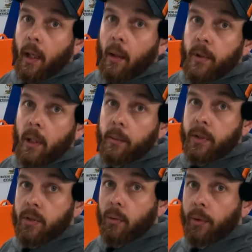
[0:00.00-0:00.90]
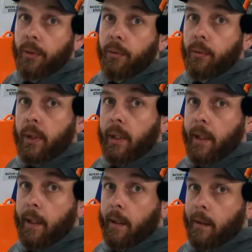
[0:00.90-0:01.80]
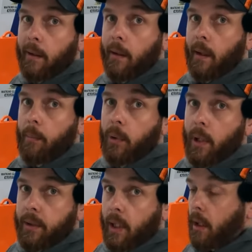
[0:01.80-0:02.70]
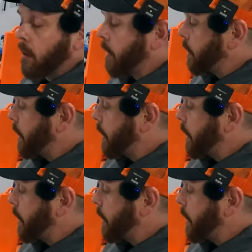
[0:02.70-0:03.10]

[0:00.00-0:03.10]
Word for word: I'll be able to sort through it and uh, pull out the kindling